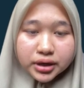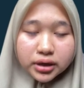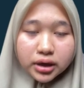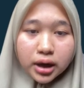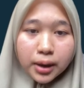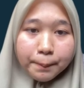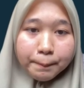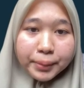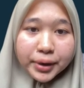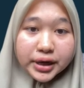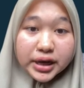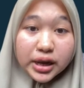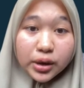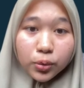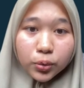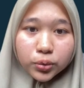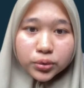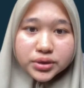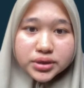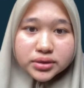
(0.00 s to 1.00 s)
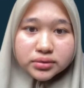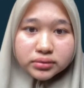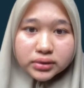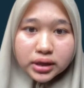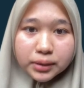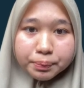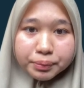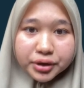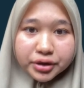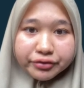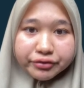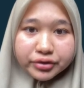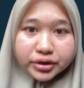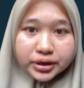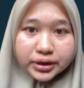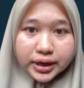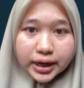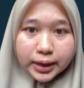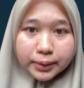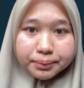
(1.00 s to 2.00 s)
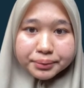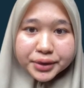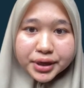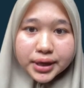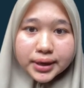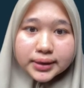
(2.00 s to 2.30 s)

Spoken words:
a company would still prefer debt.